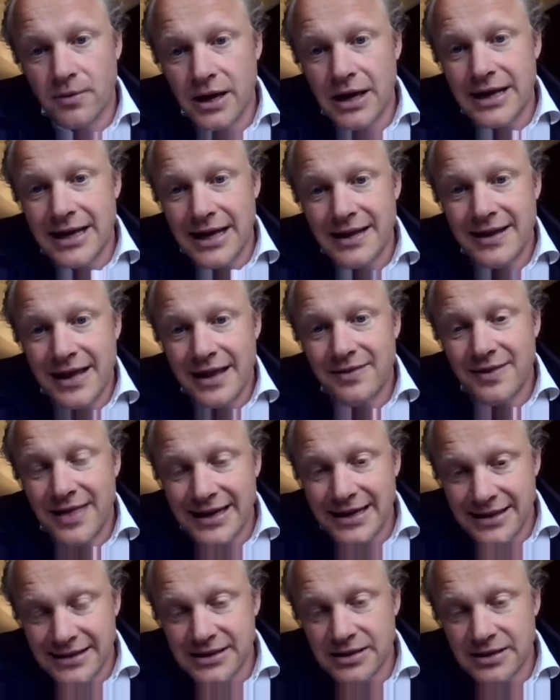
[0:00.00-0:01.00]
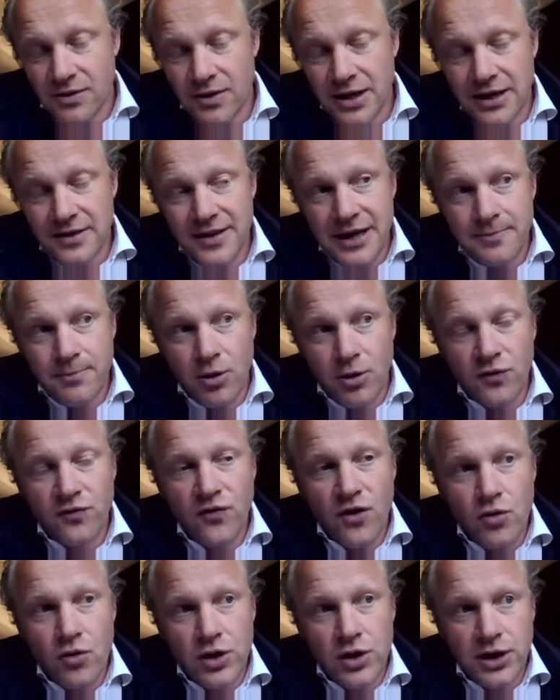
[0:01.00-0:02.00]
in that
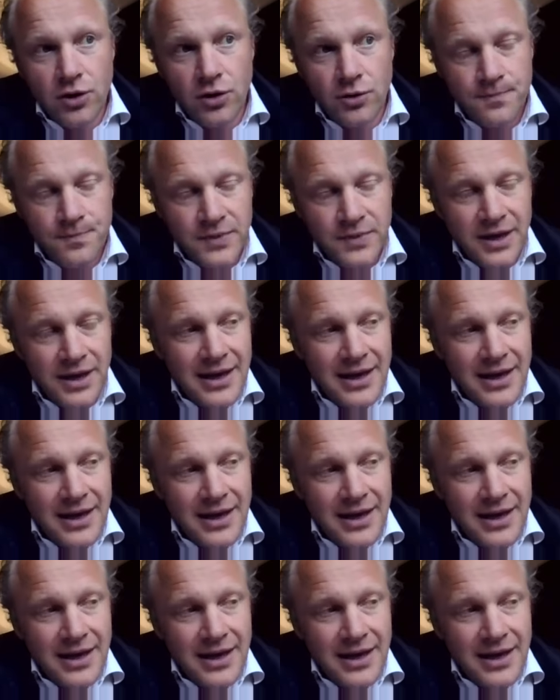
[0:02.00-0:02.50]
portfolio.